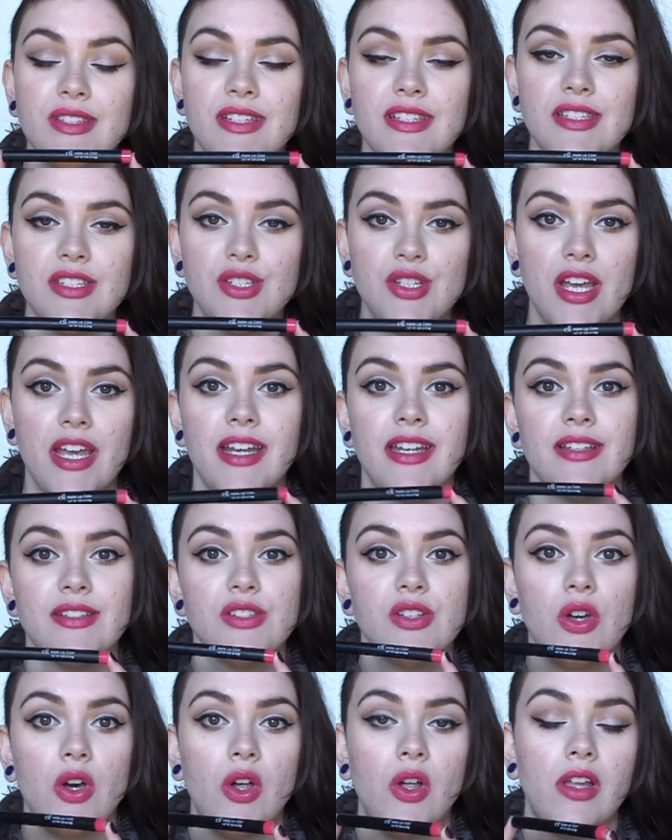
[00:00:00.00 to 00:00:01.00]
This shade
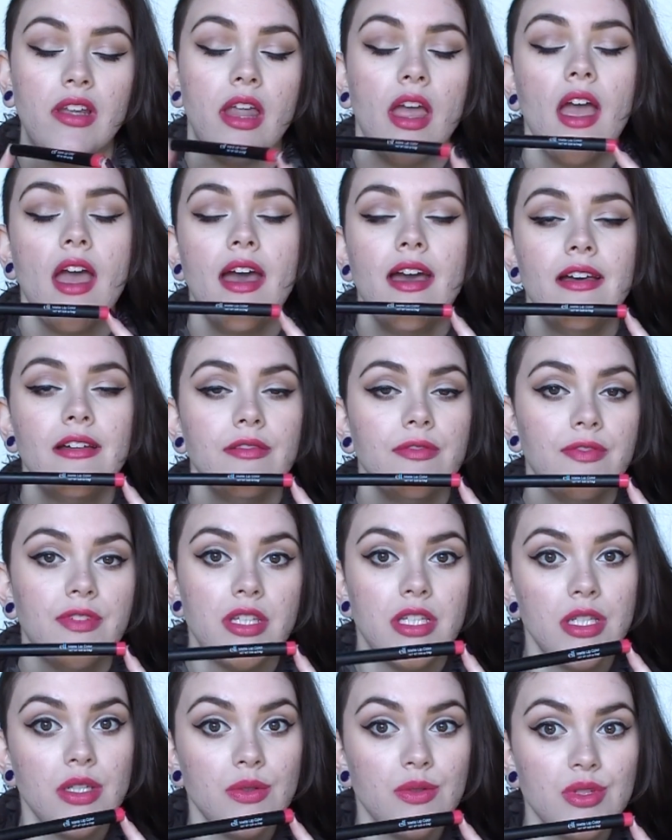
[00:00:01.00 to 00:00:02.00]
is called
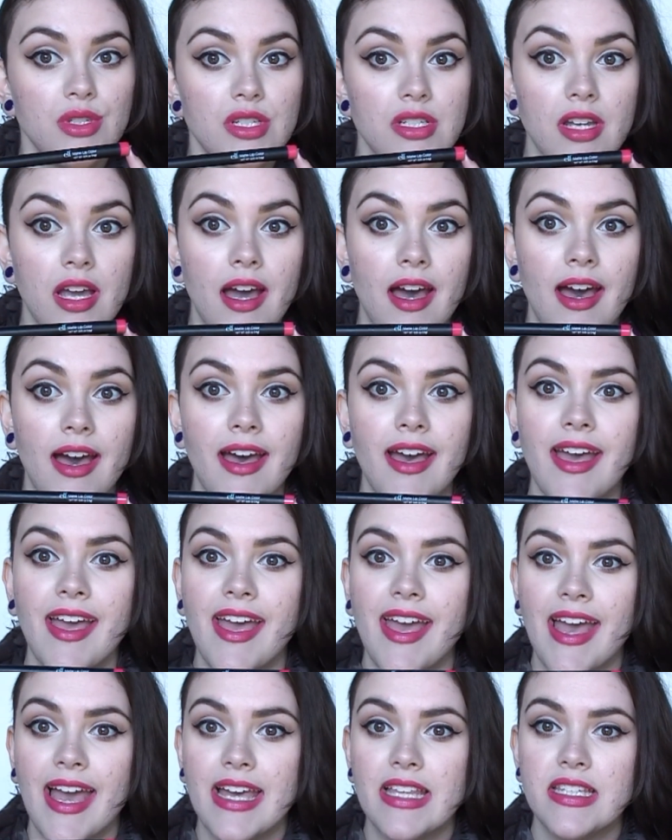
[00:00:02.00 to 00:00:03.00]
Fuchsia,
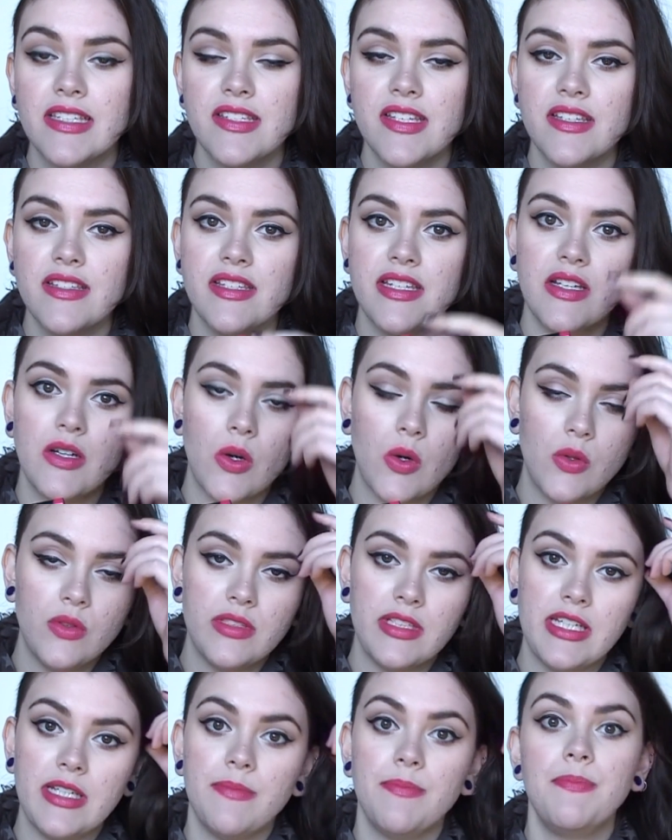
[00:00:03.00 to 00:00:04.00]
and this is the
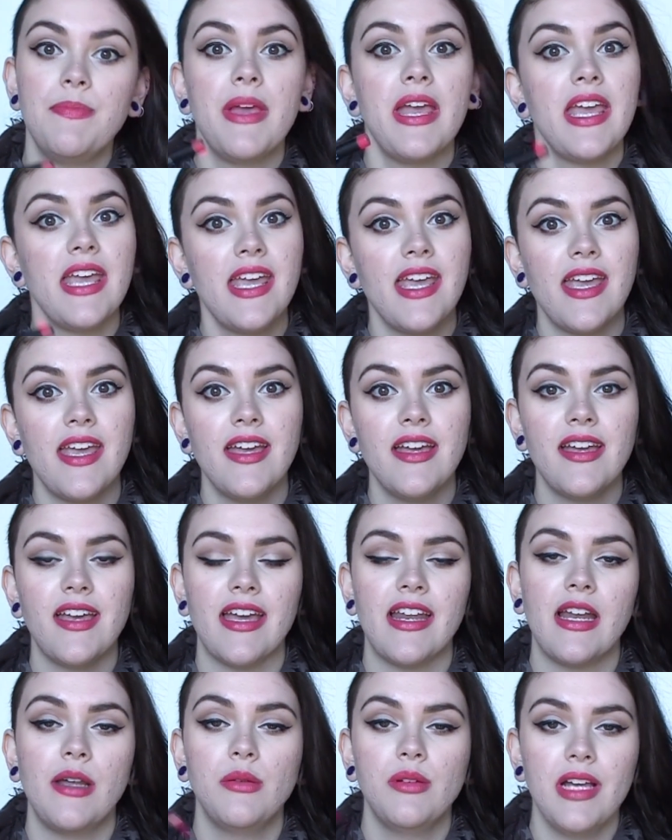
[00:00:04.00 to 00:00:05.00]
only
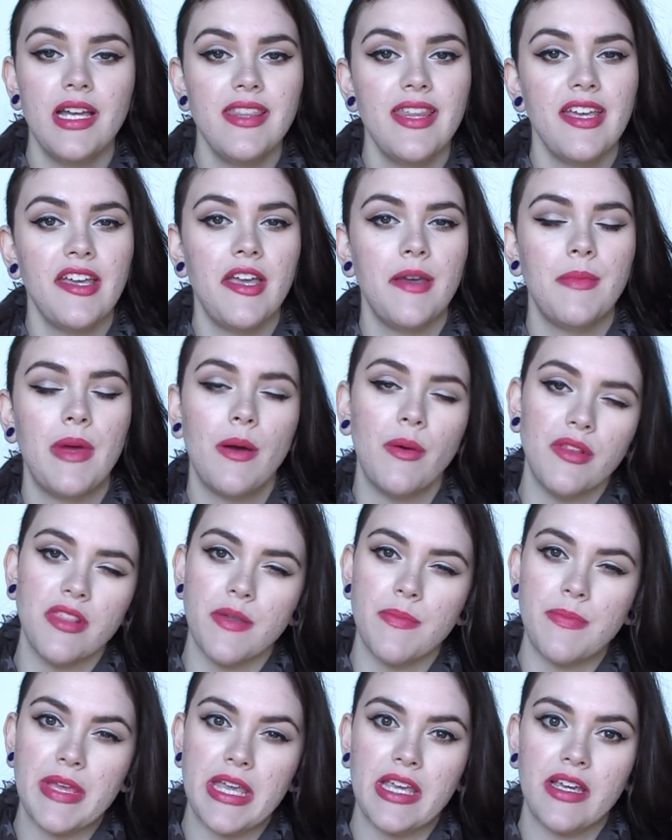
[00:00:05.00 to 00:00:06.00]
pink, and I'm glad they came out with
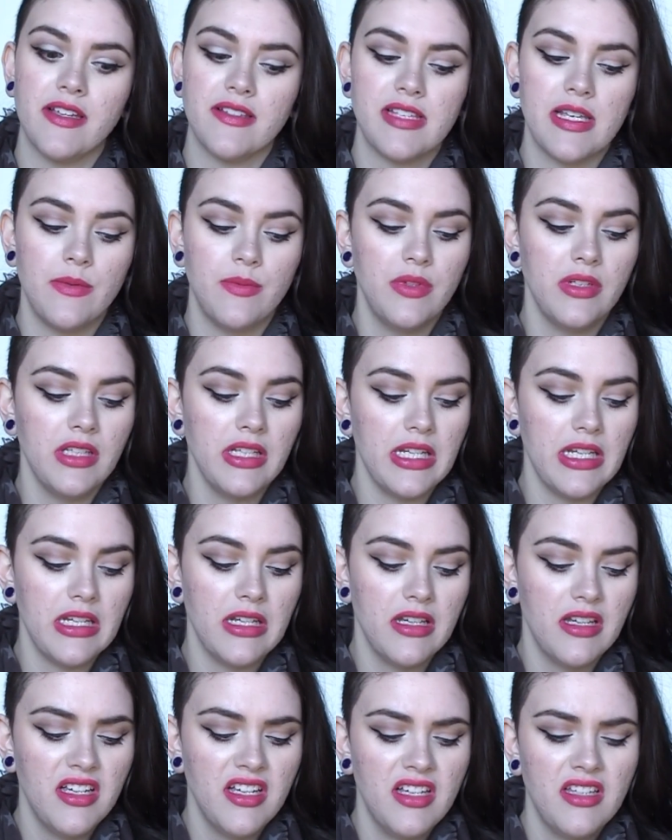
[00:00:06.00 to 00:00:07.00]
the pink, because they really,